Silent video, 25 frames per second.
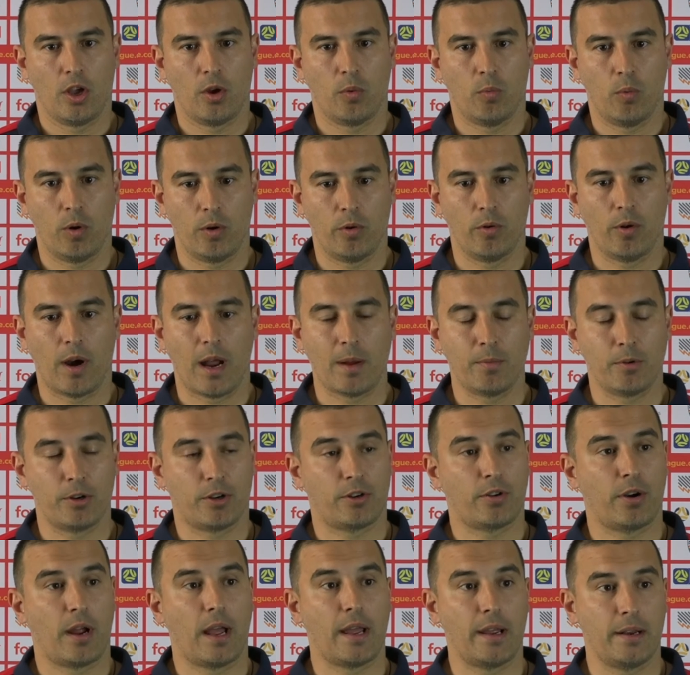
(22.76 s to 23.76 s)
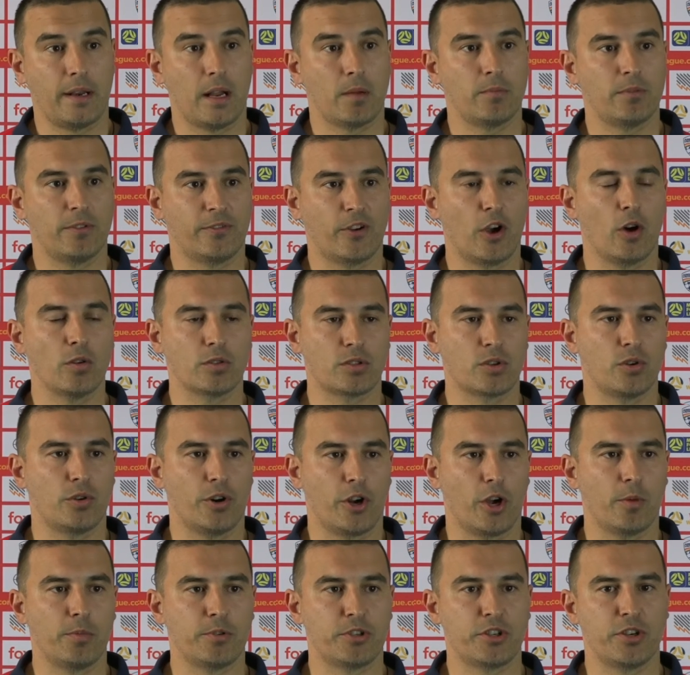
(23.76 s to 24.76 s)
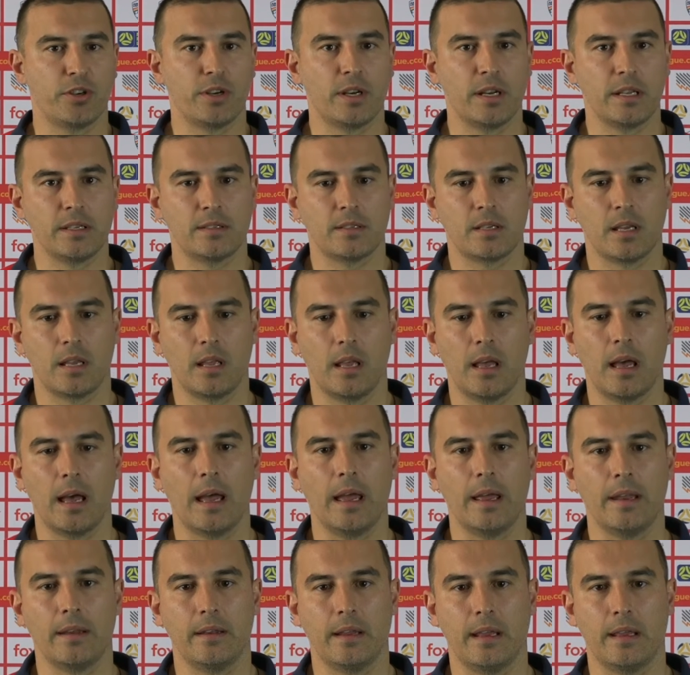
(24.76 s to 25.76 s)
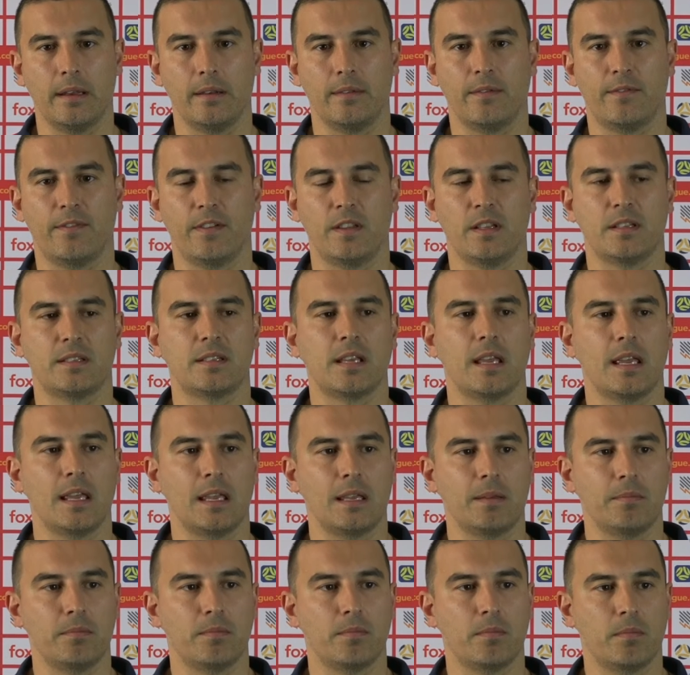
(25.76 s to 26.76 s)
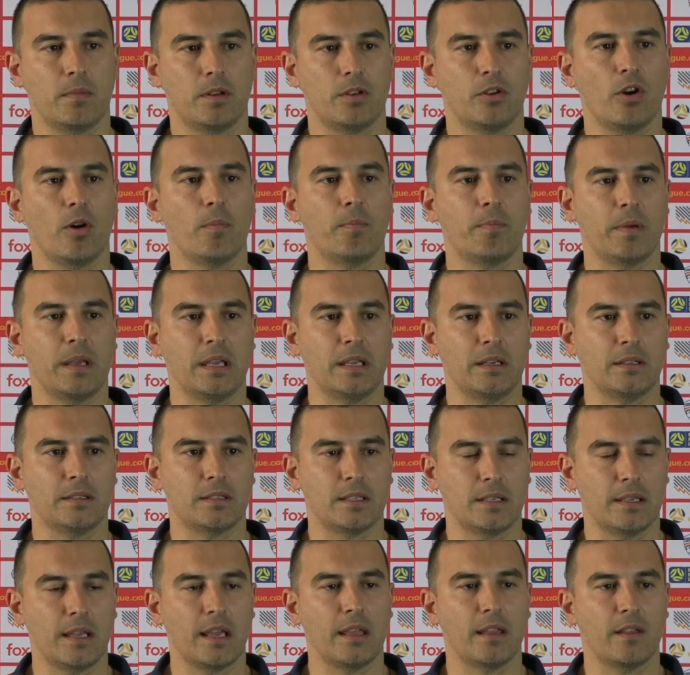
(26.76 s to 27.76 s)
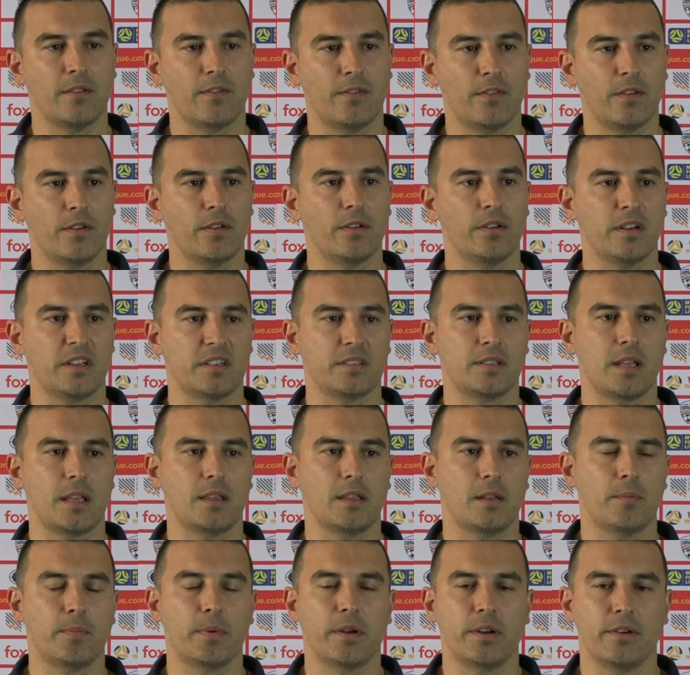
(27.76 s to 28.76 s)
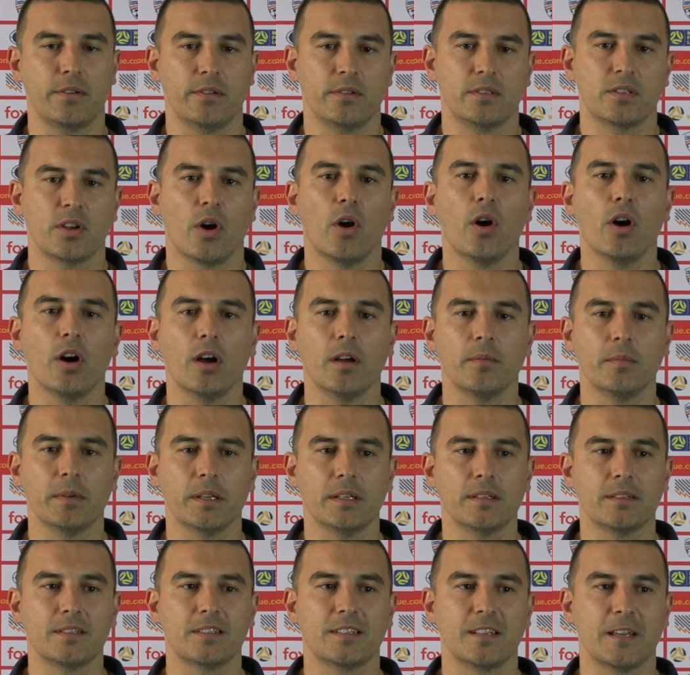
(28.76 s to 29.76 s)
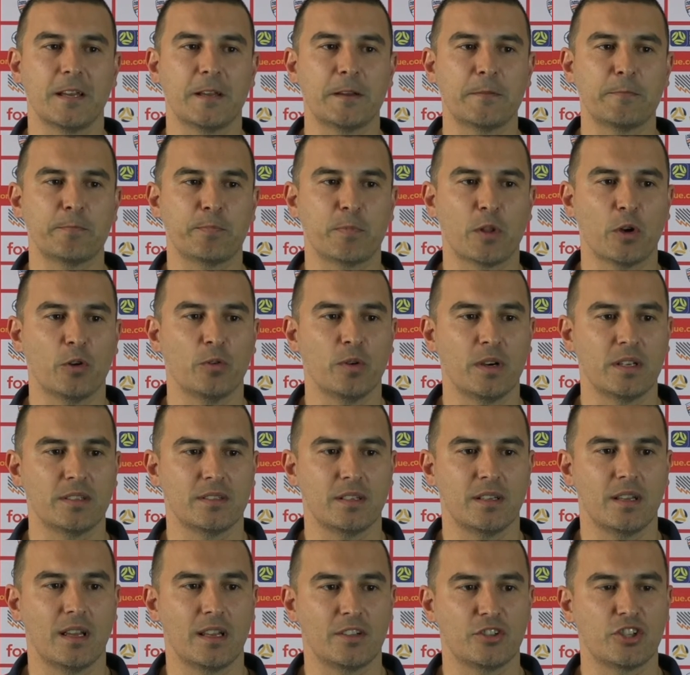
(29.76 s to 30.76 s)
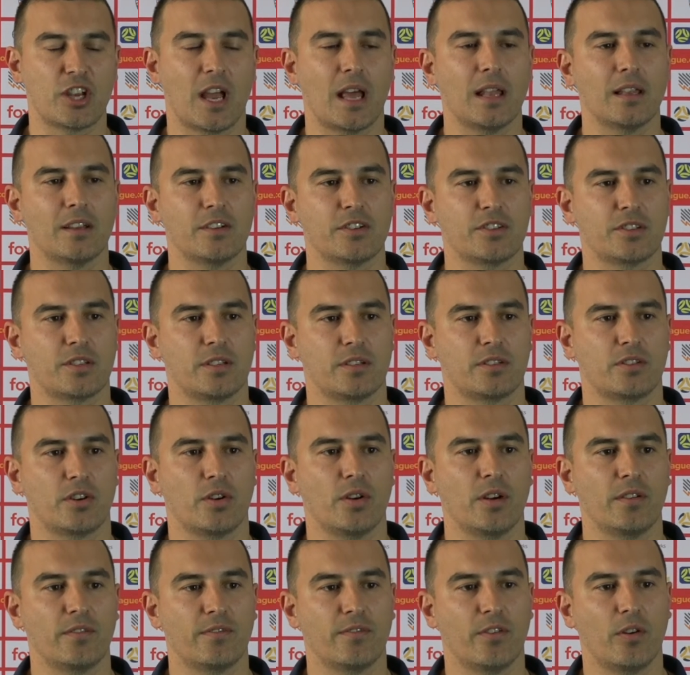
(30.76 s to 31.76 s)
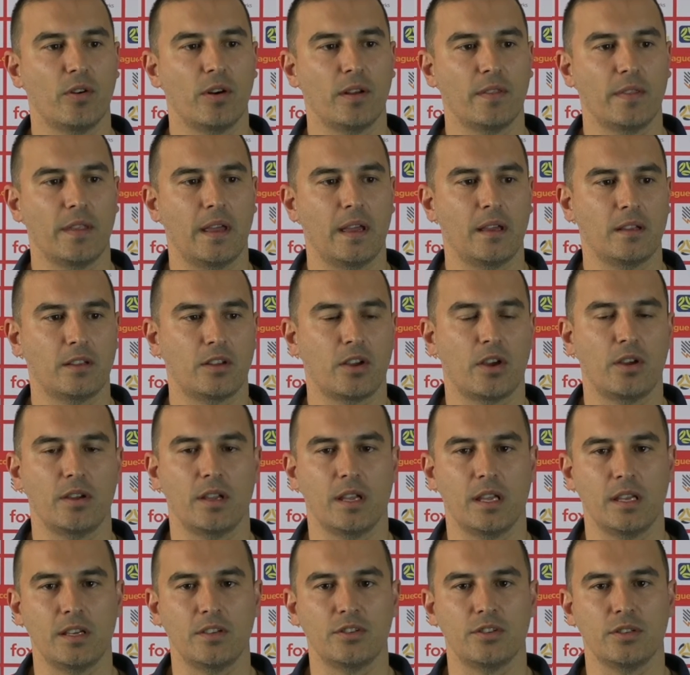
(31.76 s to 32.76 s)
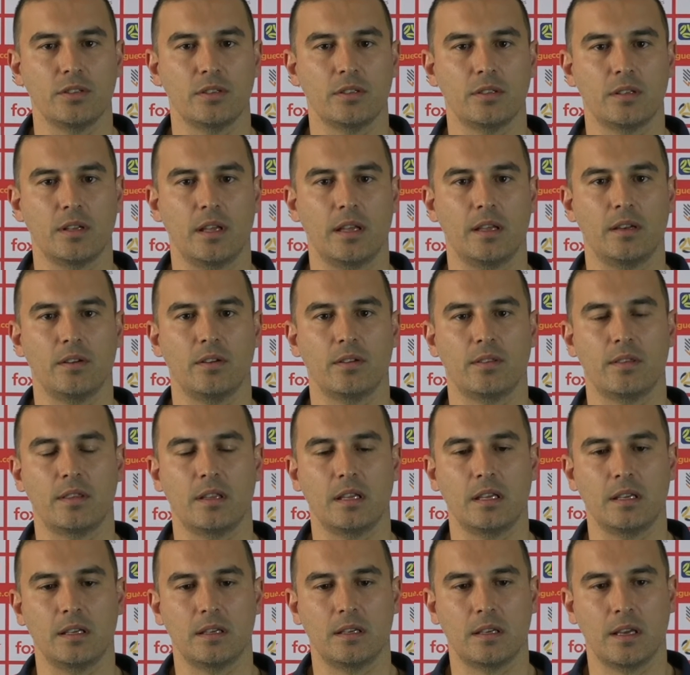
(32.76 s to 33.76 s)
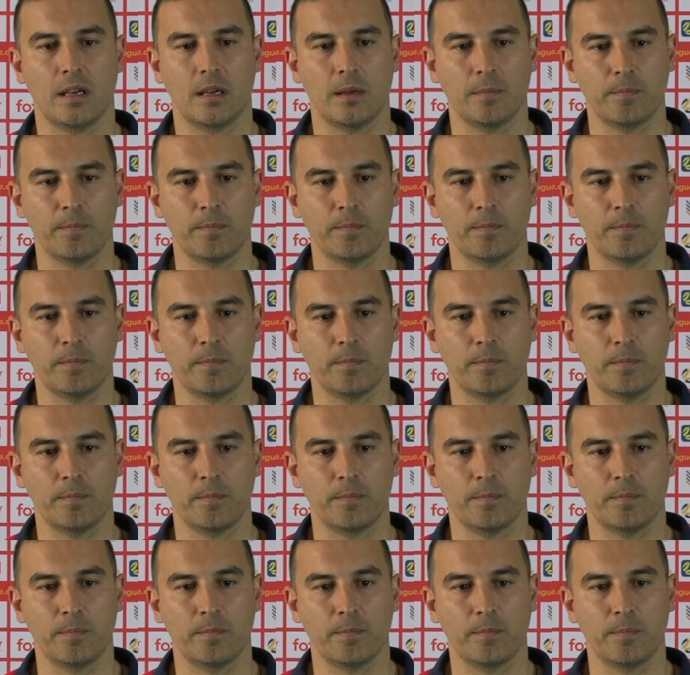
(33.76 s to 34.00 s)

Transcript: we were able to create a number of goal scoring opportunities, and for the team not being together for an extended period of time, it's always a challenge to try and find that cohesion, and I think